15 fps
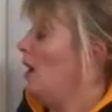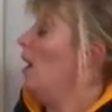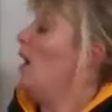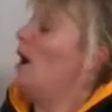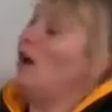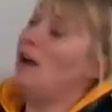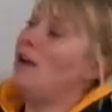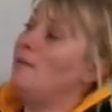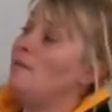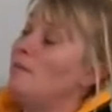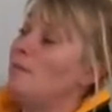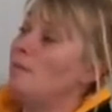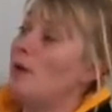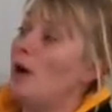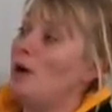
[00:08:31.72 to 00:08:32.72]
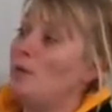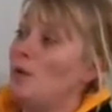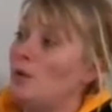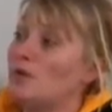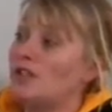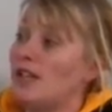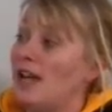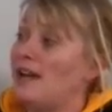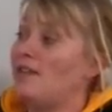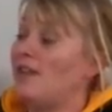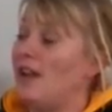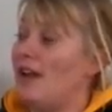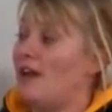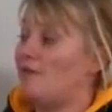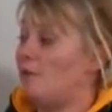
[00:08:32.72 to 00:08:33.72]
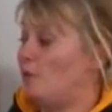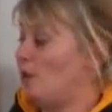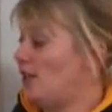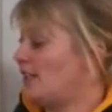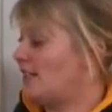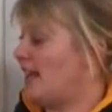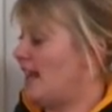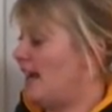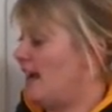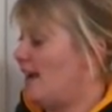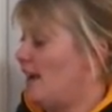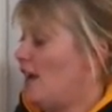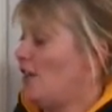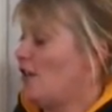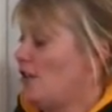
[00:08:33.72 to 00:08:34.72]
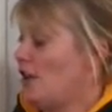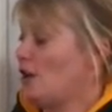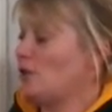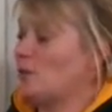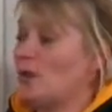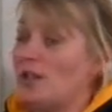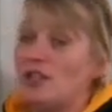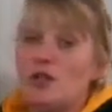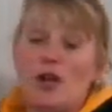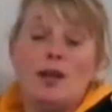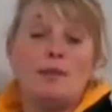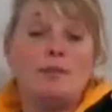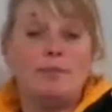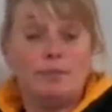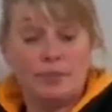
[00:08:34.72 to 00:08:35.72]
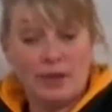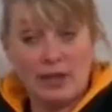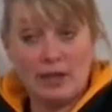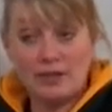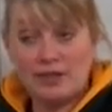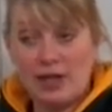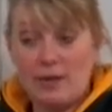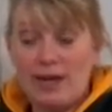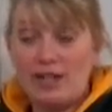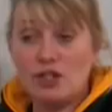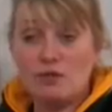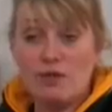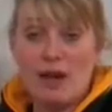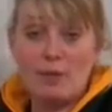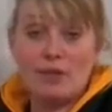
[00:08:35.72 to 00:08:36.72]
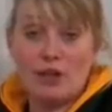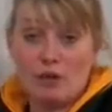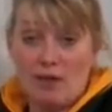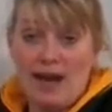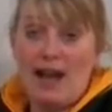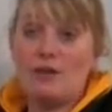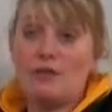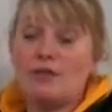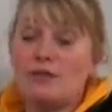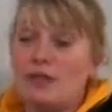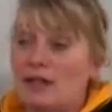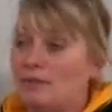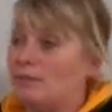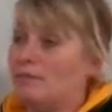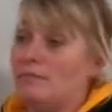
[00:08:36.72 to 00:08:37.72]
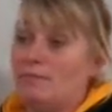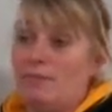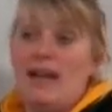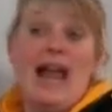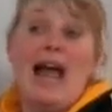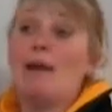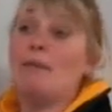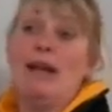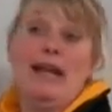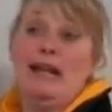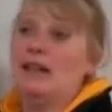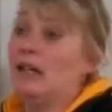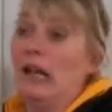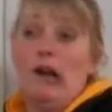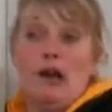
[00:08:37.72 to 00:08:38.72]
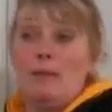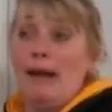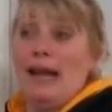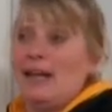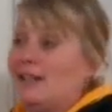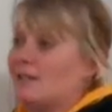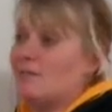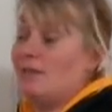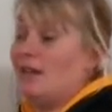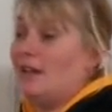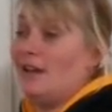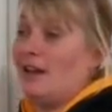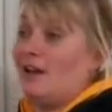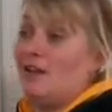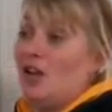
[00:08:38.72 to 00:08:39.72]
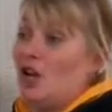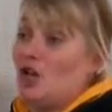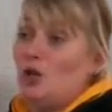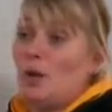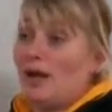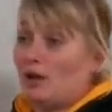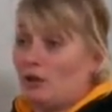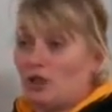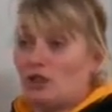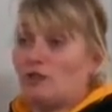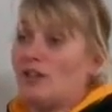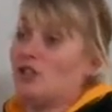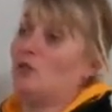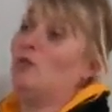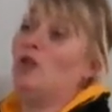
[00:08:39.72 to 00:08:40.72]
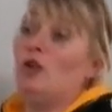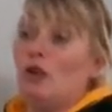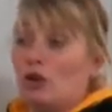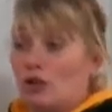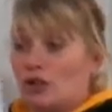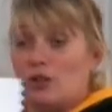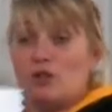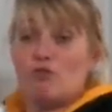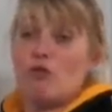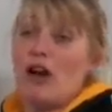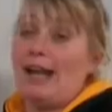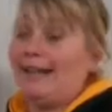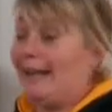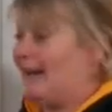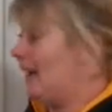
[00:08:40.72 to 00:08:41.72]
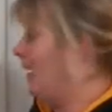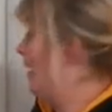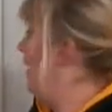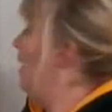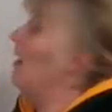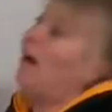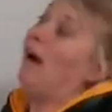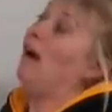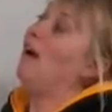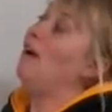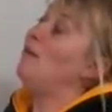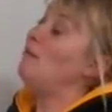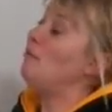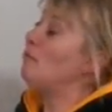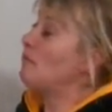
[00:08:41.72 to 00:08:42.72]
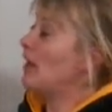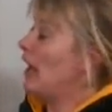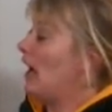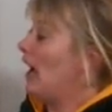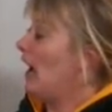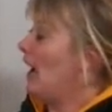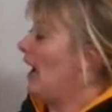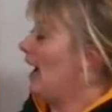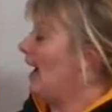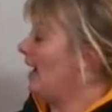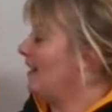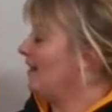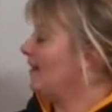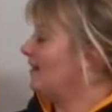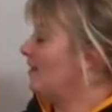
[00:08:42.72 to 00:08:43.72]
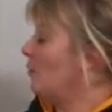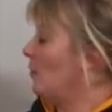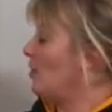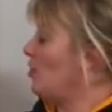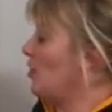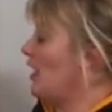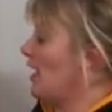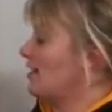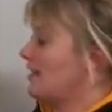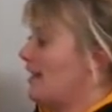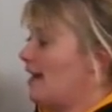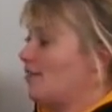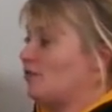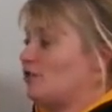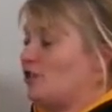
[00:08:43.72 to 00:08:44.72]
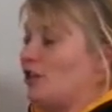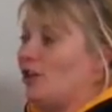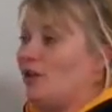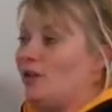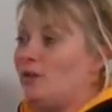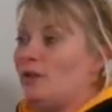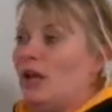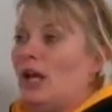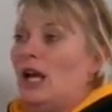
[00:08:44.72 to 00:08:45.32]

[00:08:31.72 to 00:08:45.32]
Um, but I will say that everybody's there that knows what they're doing. So interact with the crowd and be happy. You know what I mean? It's, you know, you ain't got to stress. All you lot got to do is ride in it. Um, and when you get down to